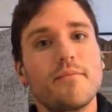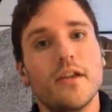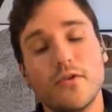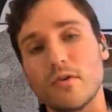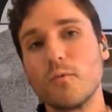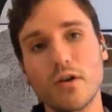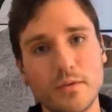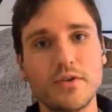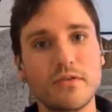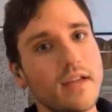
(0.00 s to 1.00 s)
And you can work
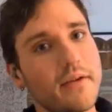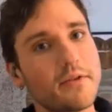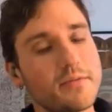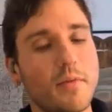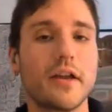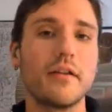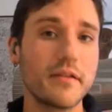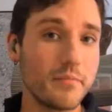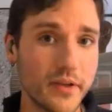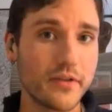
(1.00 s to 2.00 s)
with your language model
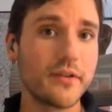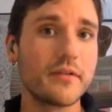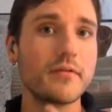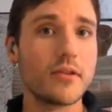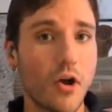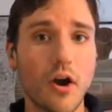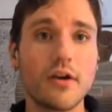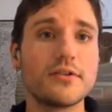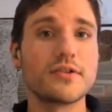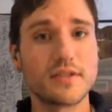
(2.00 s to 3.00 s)
to build
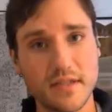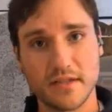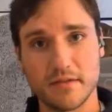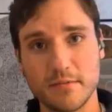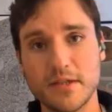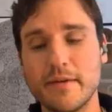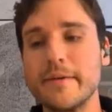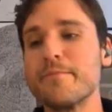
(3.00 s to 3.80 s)
large systems